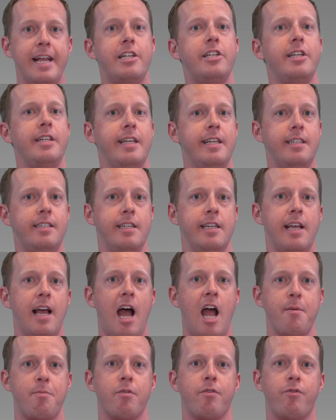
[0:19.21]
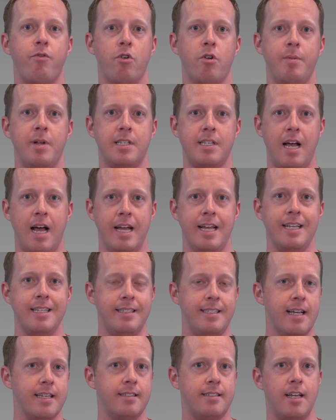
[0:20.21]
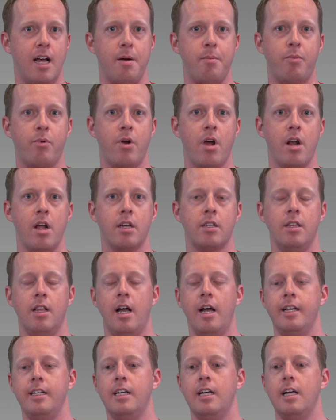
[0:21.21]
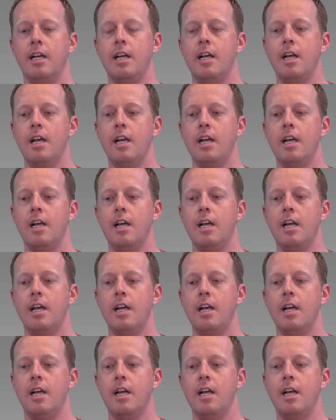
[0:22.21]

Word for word: H E D T high performance, high-end desktop product line.